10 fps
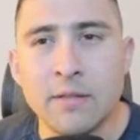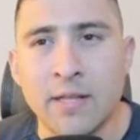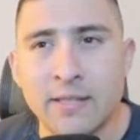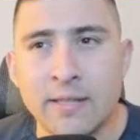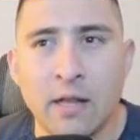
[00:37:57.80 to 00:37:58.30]

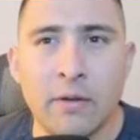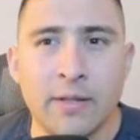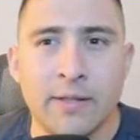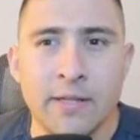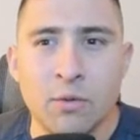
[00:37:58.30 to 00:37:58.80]
But let's take a look
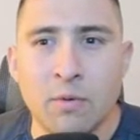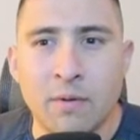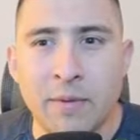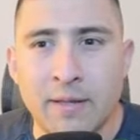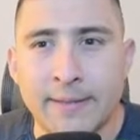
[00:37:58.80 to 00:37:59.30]
at this
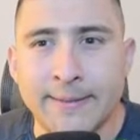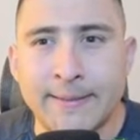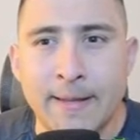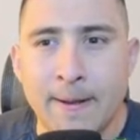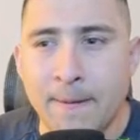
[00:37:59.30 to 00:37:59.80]
one
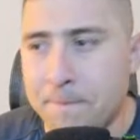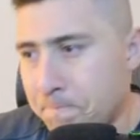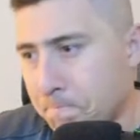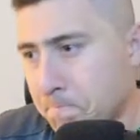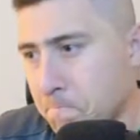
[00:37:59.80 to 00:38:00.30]
because
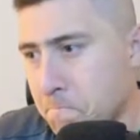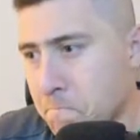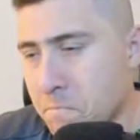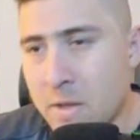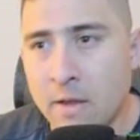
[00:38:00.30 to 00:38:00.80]
um,
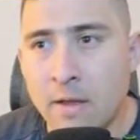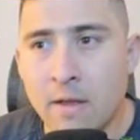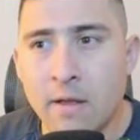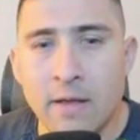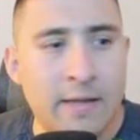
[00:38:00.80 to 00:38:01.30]

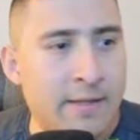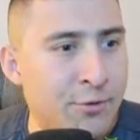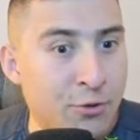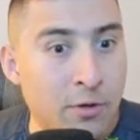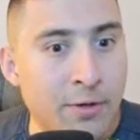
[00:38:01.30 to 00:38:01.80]

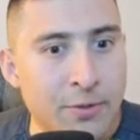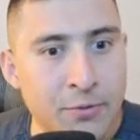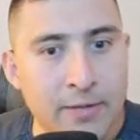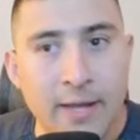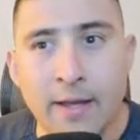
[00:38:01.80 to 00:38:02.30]
it started
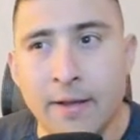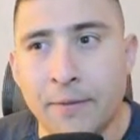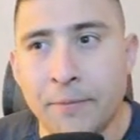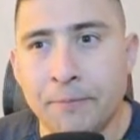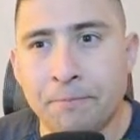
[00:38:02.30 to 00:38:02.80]

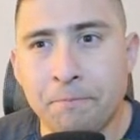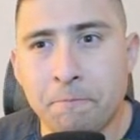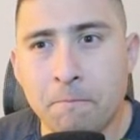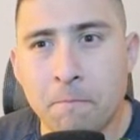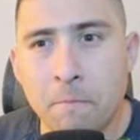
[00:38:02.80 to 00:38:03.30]
today.
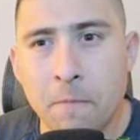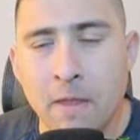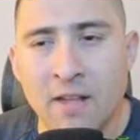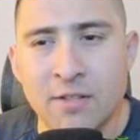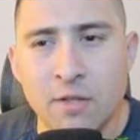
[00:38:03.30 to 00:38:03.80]

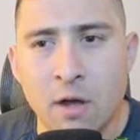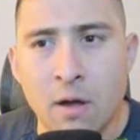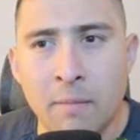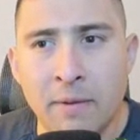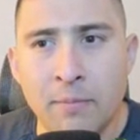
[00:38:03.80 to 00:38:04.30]
I
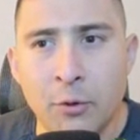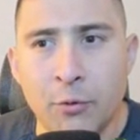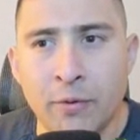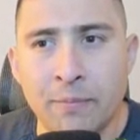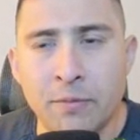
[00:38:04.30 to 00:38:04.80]
saw Bitboy
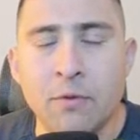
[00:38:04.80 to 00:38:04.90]
Crypt,